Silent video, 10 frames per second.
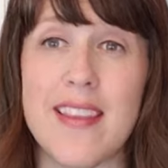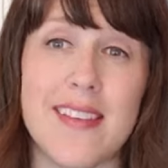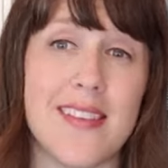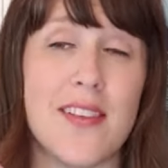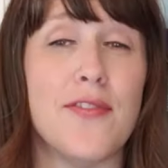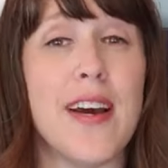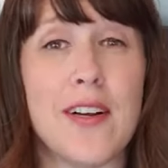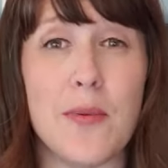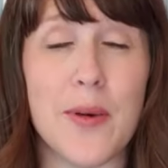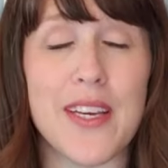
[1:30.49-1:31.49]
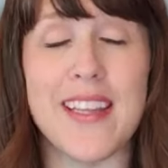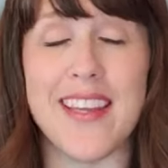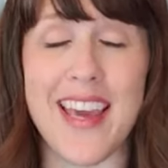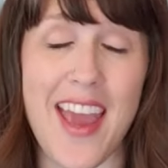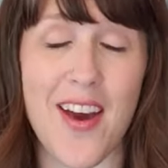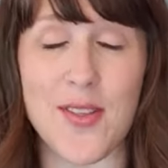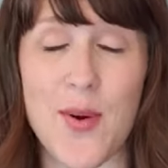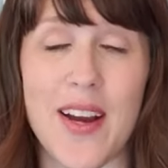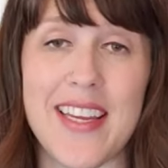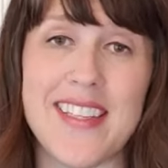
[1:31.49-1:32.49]
This is the final book in the Chaos
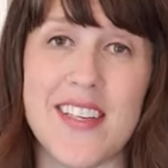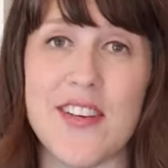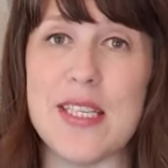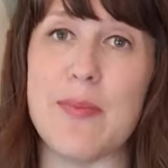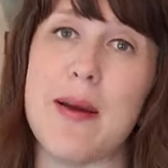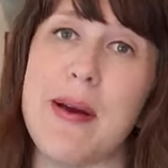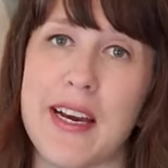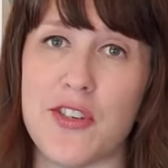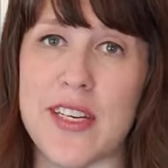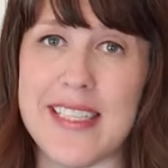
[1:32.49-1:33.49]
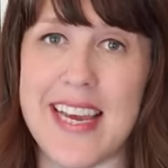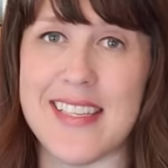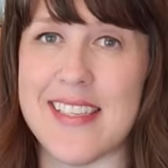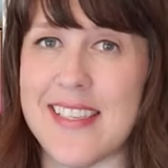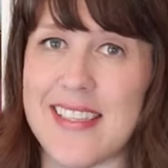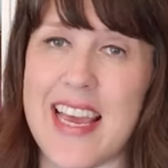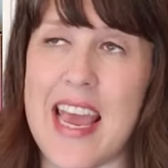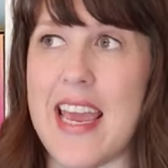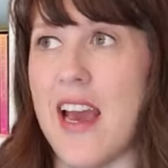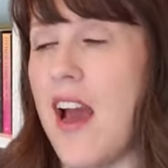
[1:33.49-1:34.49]
Walking series by Patrick Ness. This is
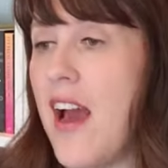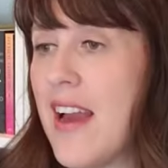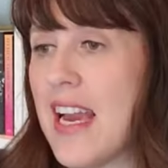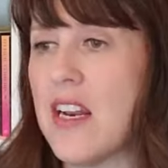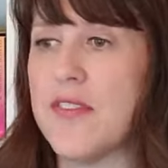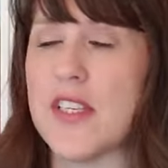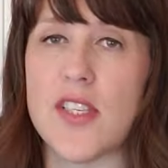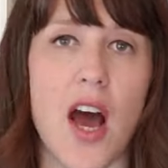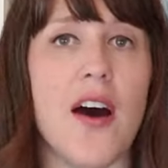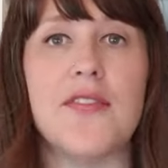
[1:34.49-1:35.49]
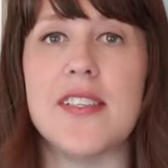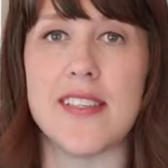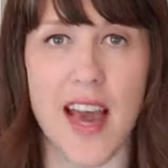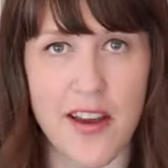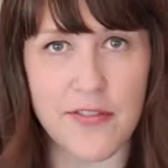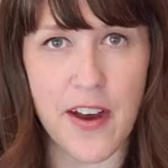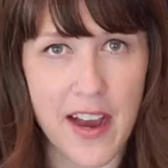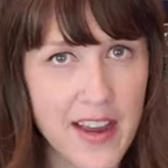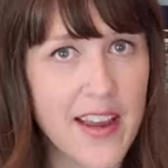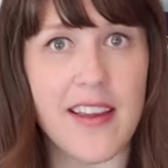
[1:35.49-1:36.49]
a kind of a soft
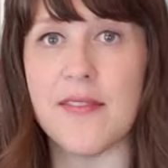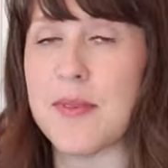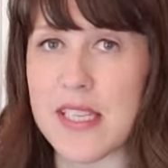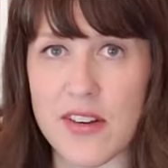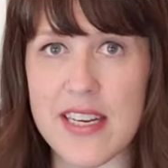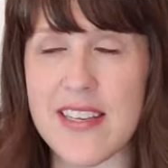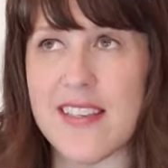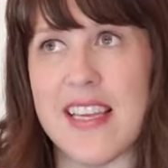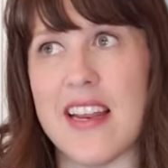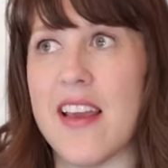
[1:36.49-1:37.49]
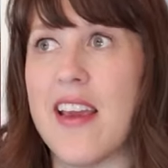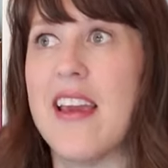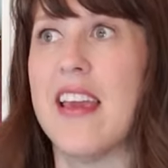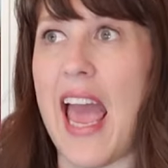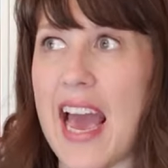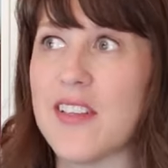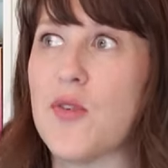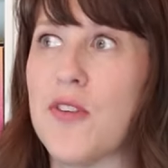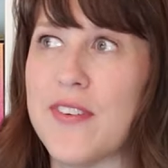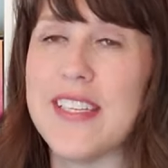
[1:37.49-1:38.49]
sci-fi series that has
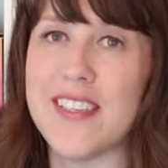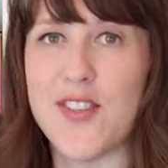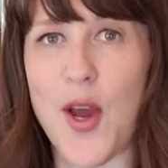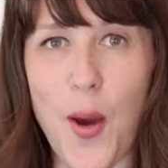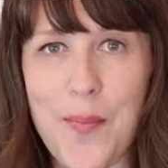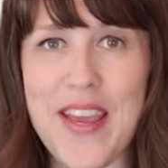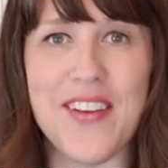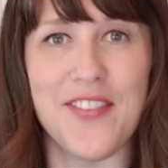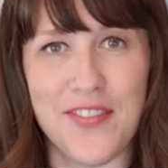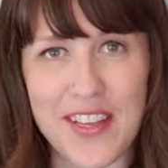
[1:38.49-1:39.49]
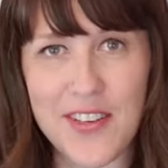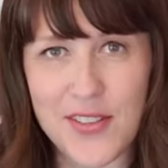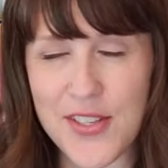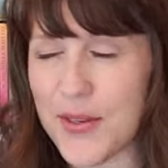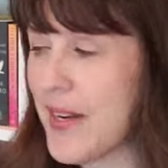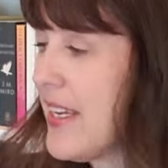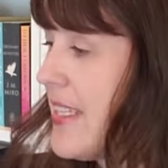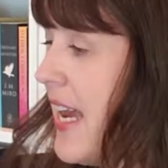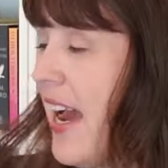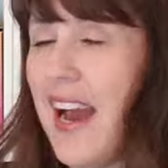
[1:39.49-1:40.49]
sort of a dystopian feel to it.
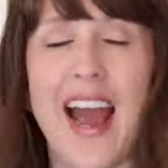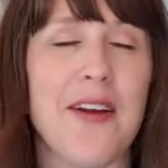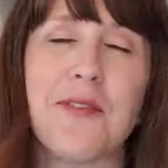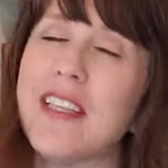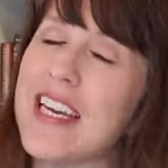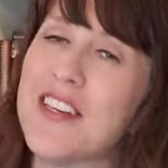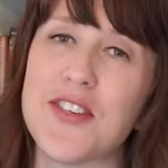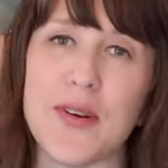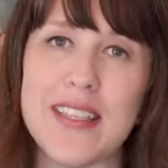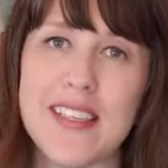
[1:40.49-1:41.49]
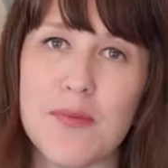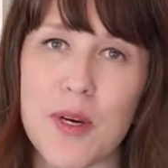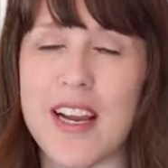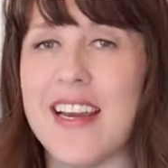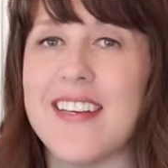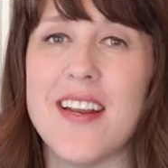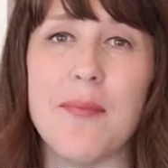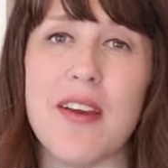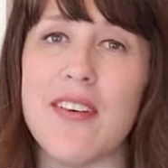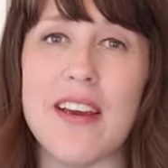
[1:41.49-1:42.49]
Uh, I really enjoyed this book. I ended
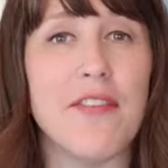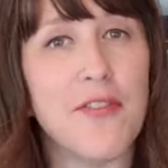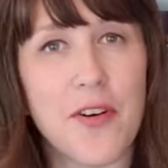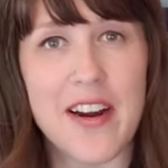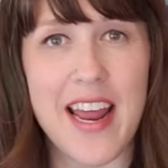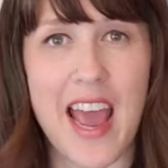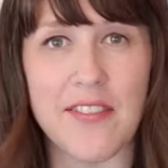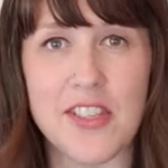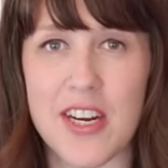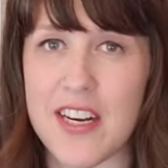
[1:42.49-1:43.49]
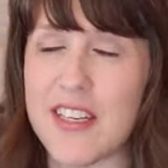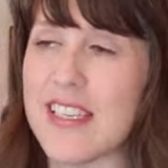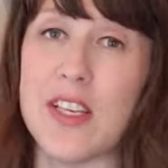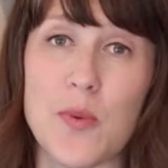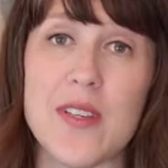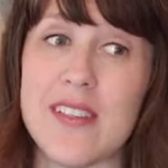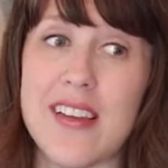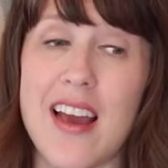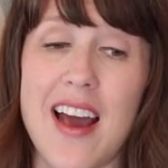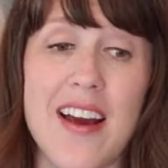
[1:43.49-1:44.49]
up giving it four and a half stars. This was
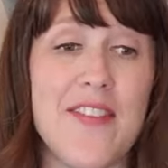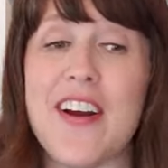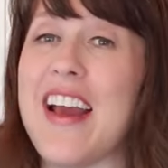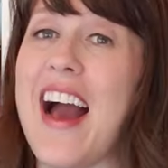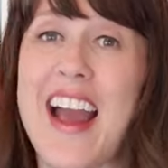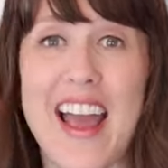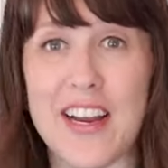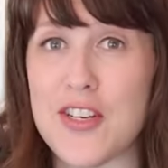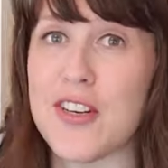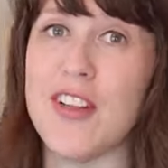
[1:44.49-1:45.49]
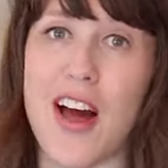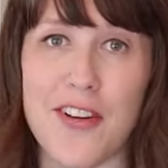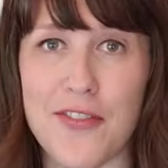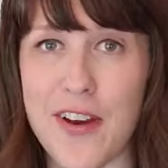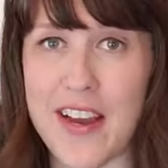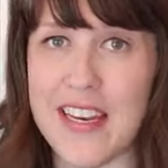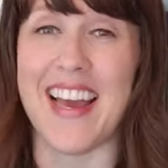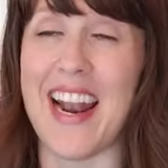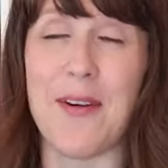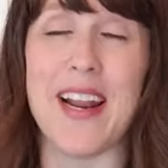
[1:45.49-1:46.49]
uh, very high action, a lot of fun,
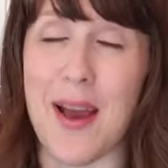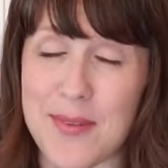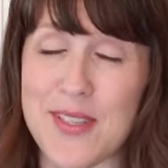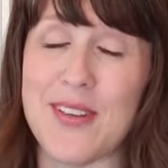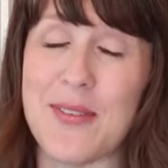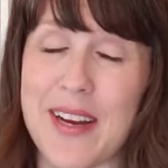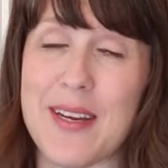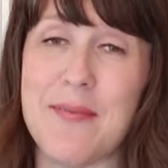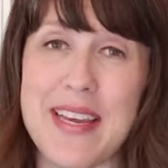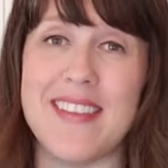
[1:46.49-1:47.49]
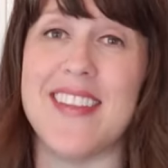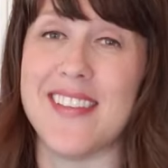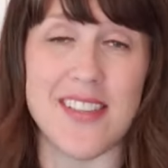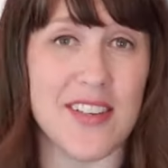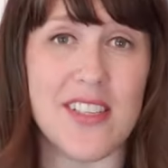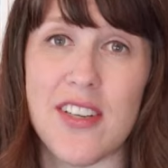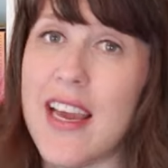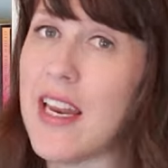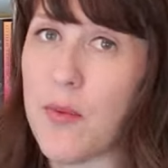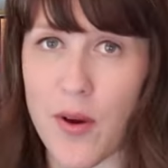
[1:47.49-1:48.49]
and I would absolutely recommend this series
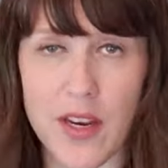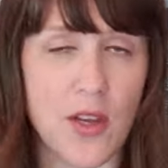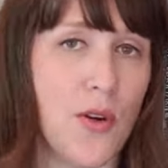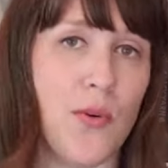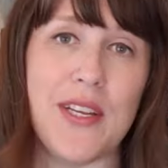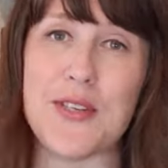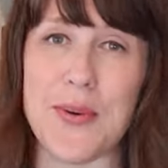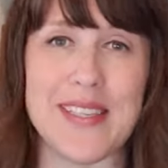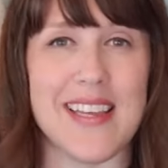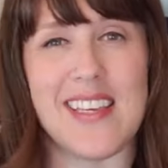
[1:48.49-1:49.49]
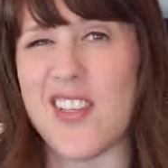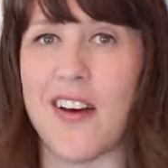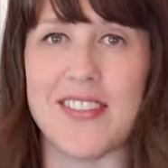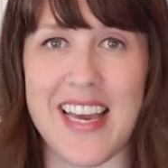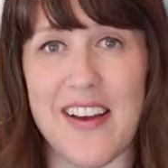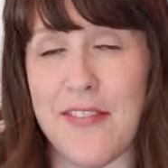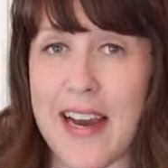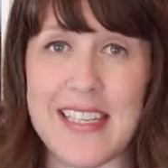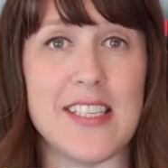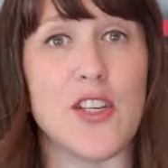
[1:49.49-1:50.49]
to anyone who enjoys like soft
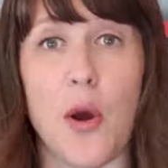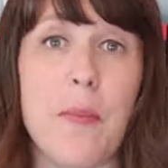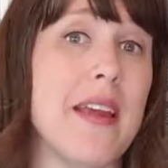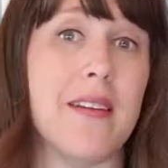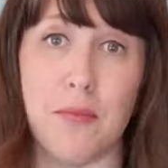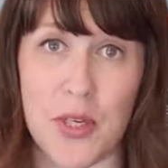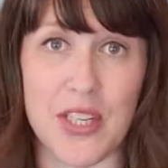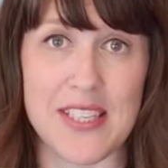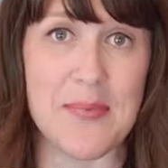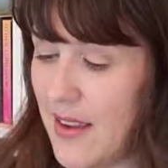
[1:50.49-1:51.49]
sci-fi dystopian books.